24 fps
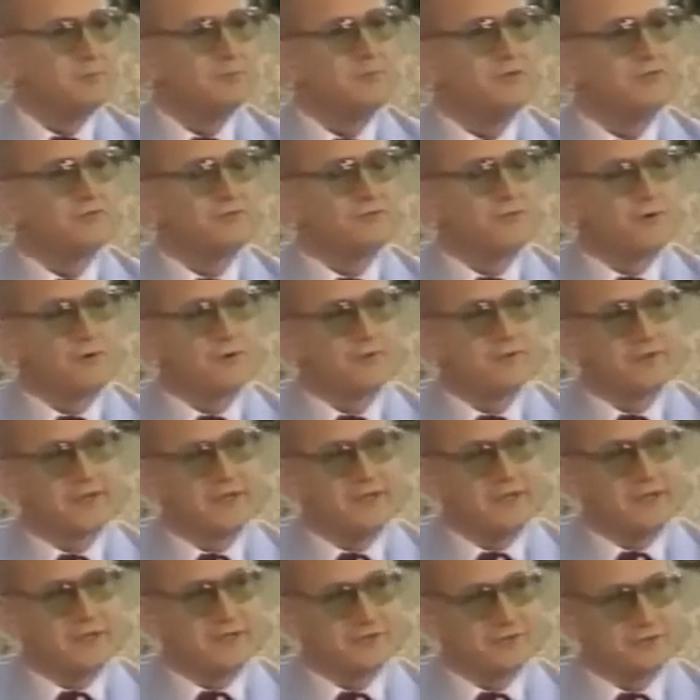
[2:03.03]
before
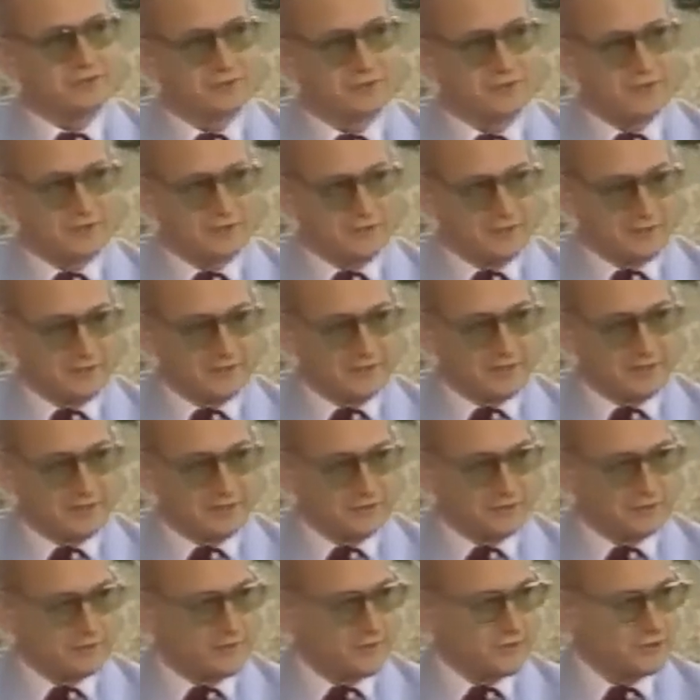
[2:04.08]
they entered an
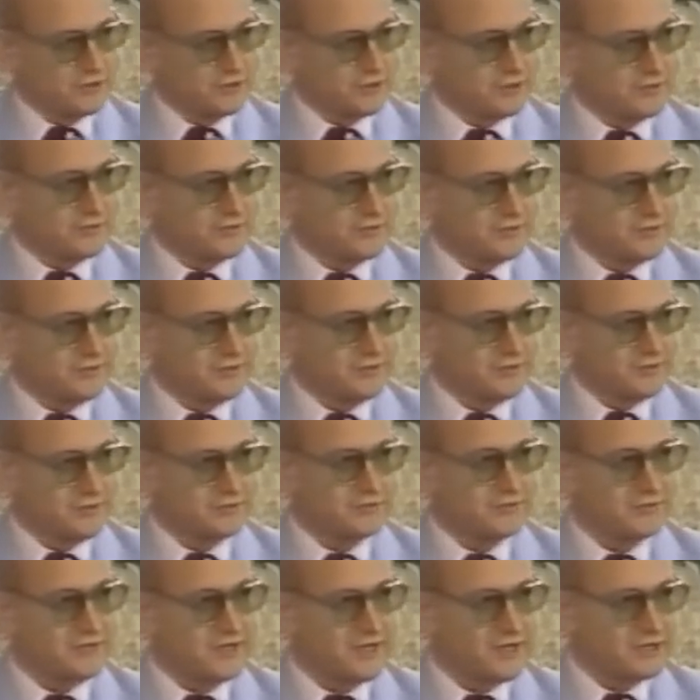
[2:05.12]
ideological
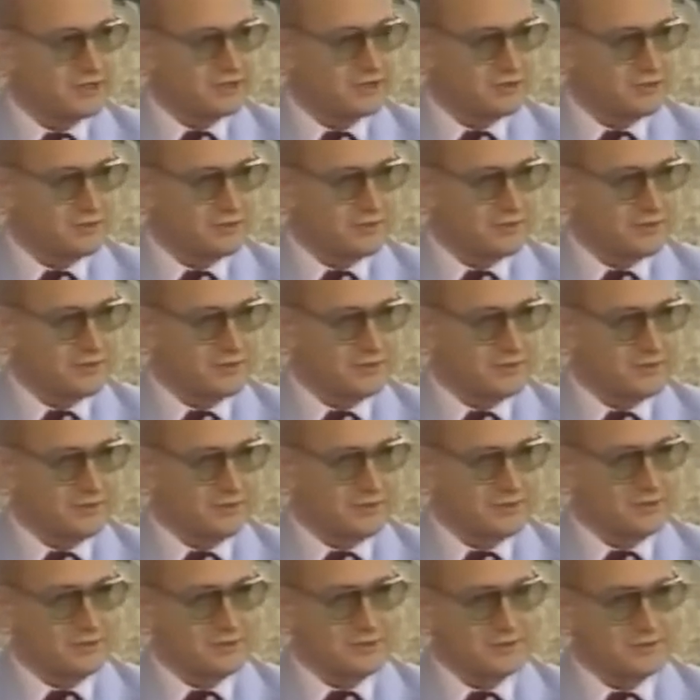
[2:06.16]
indoctrination
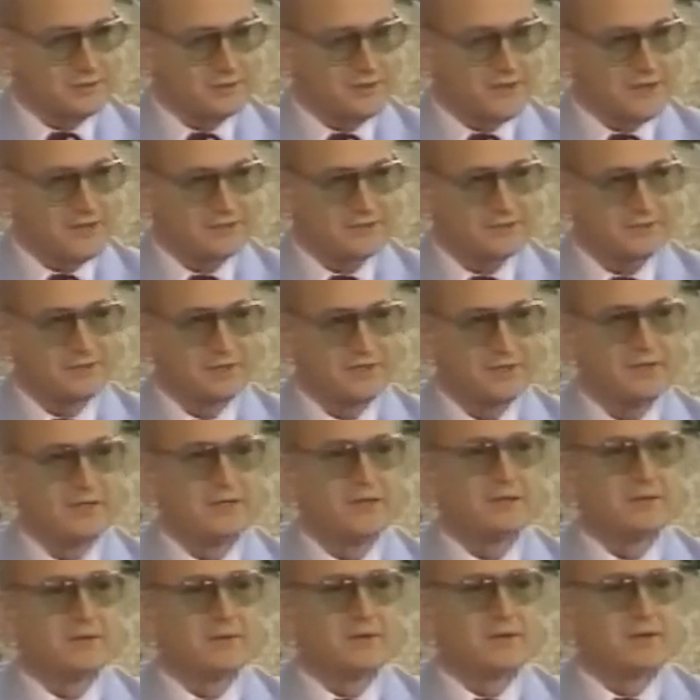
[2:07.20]
uh, uh, class.
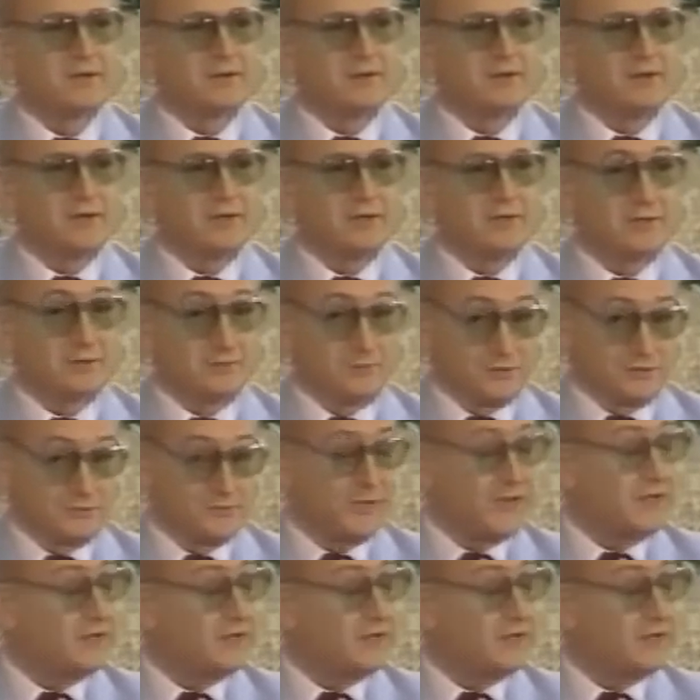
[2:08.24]
Uh, it was